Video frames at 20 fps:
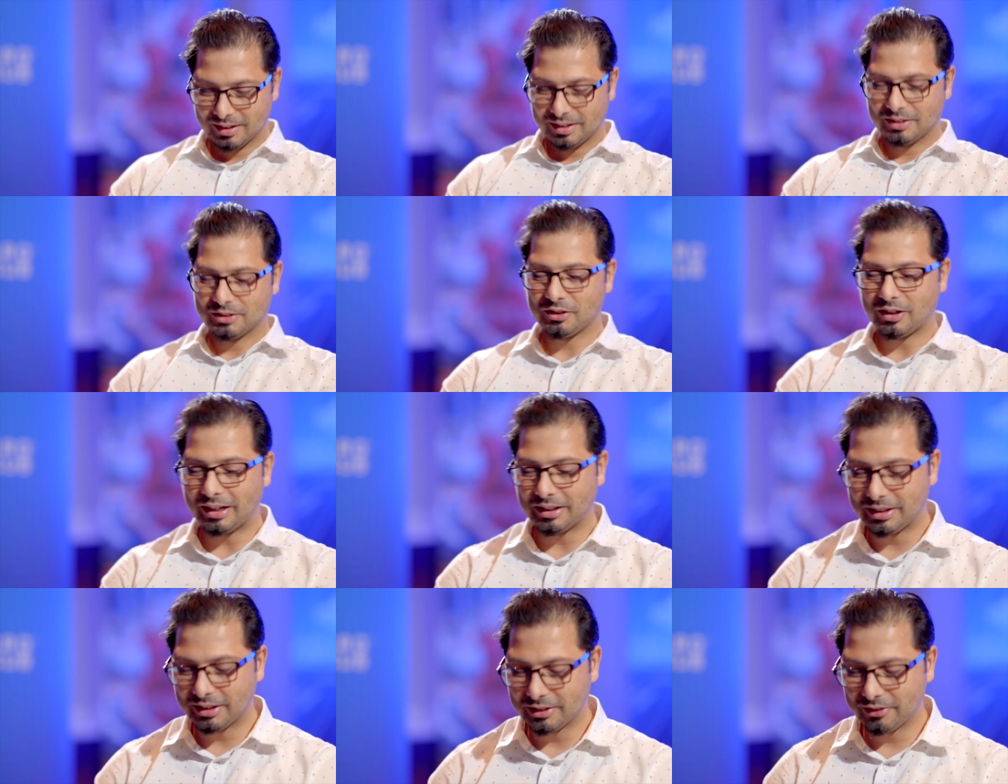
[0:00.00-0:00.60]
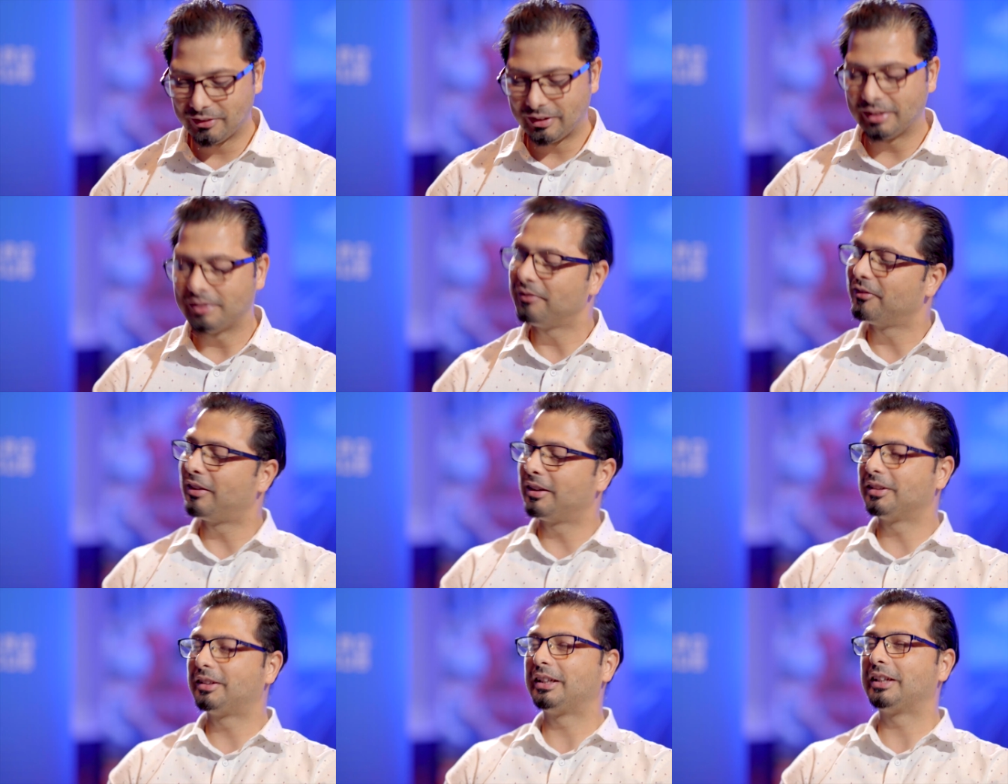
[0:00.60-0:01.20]
So I think the one,
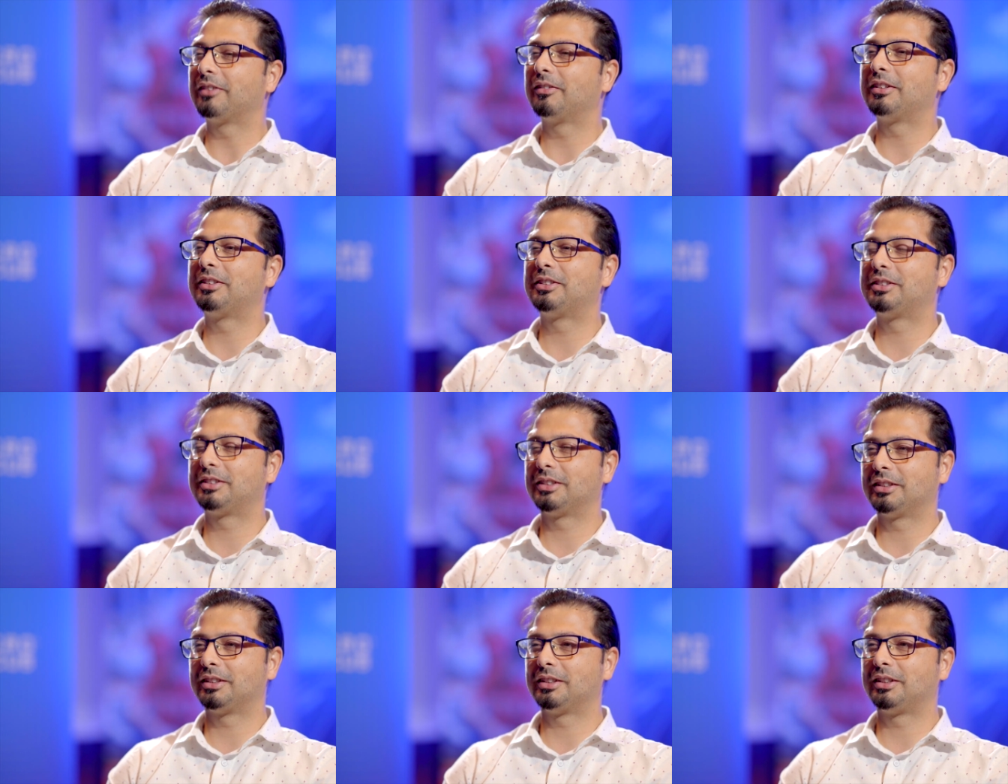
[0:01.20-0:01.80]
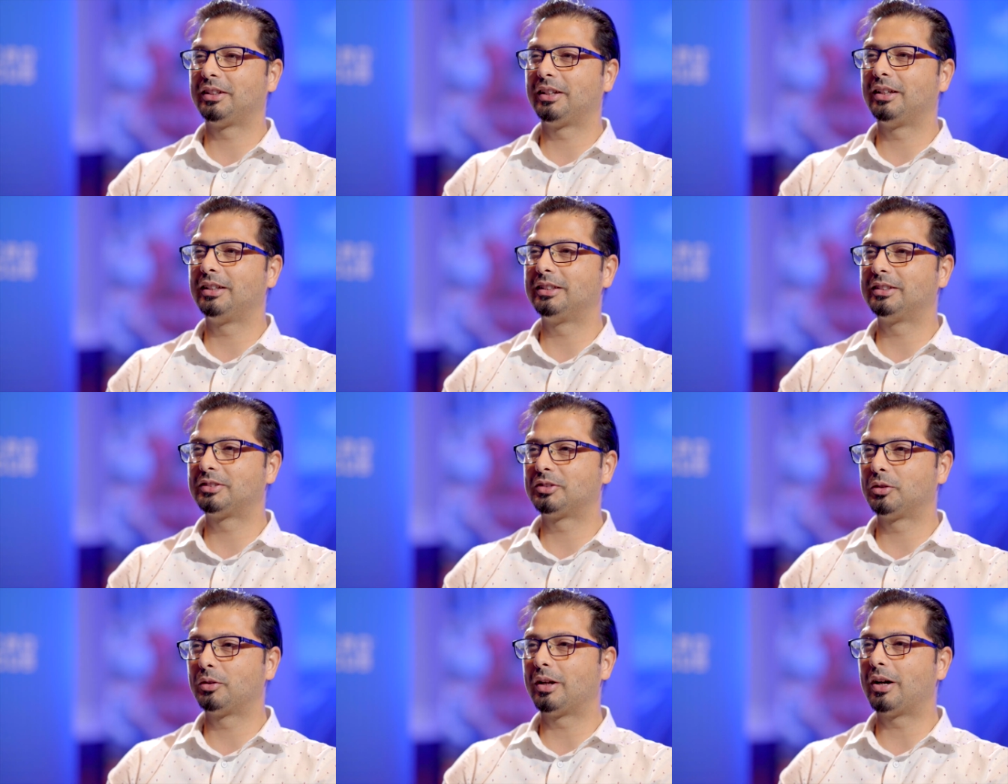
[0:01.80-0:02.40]
one thing which uh, really
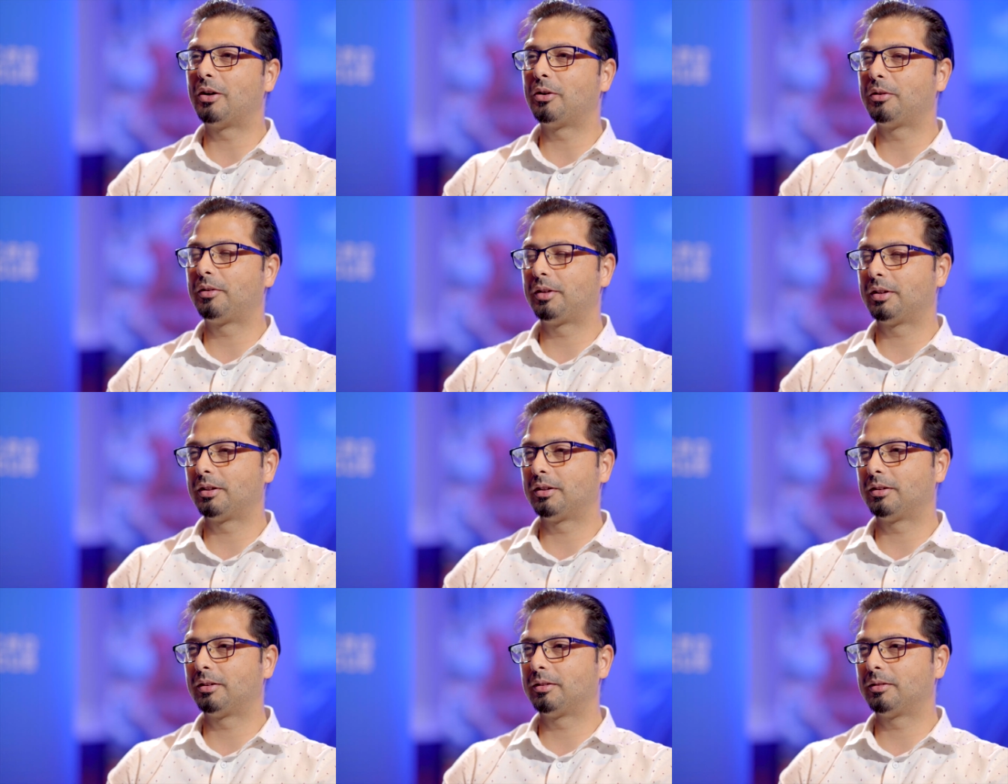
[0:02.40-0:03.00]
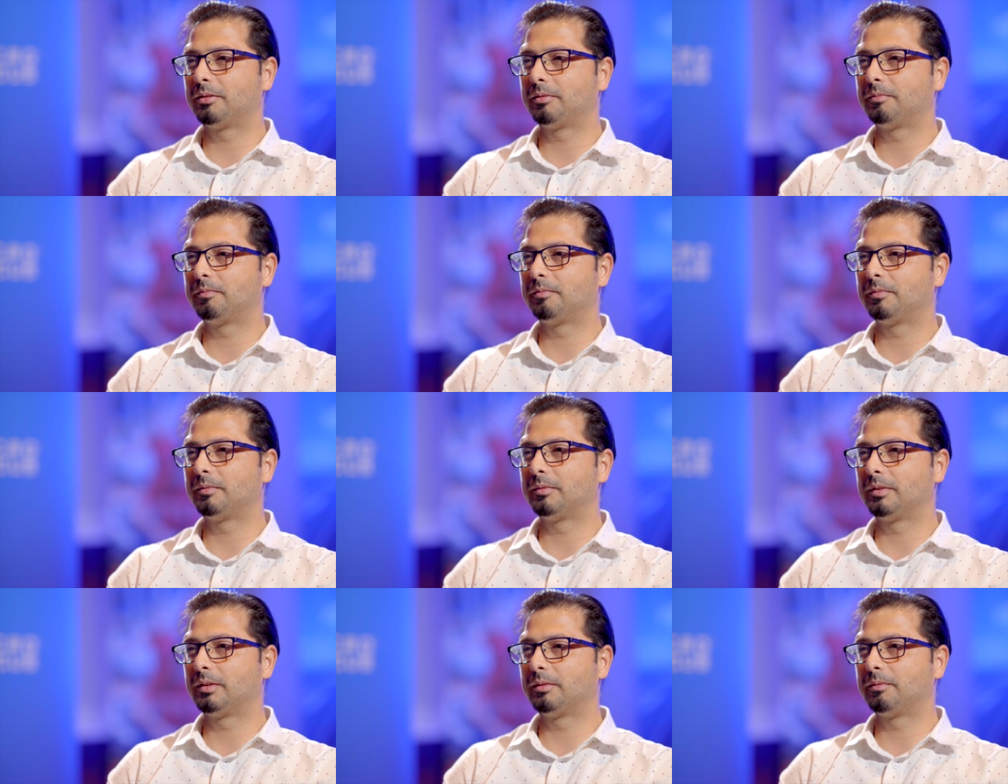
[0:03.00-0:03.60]
stood out uh,
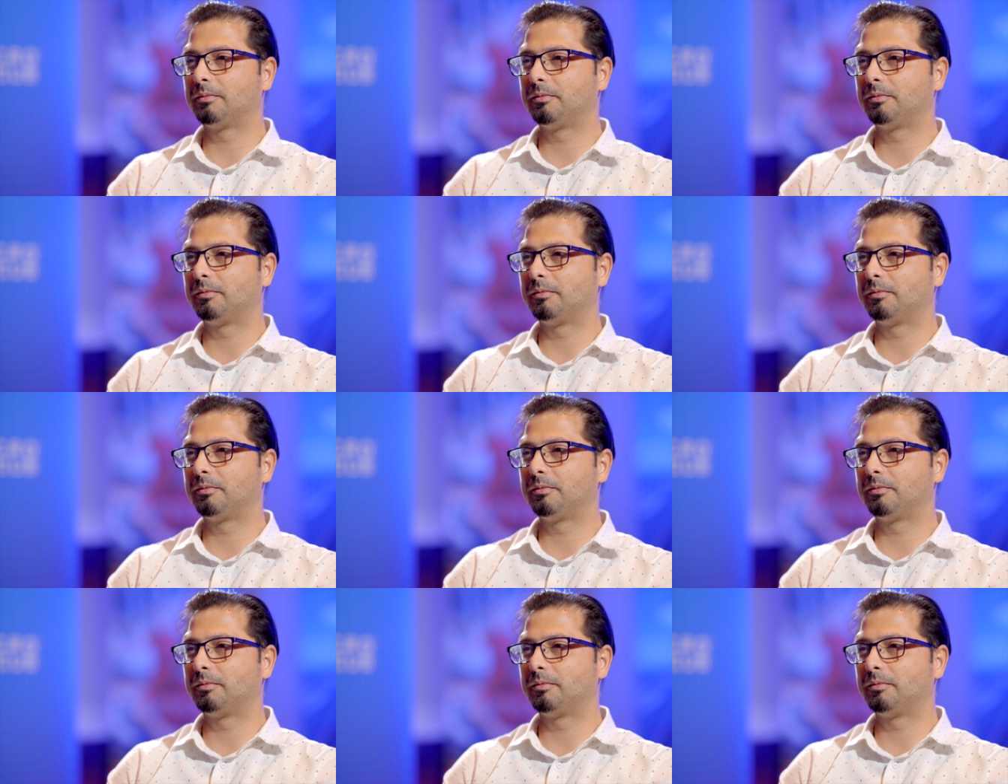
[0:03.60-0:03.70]
uh,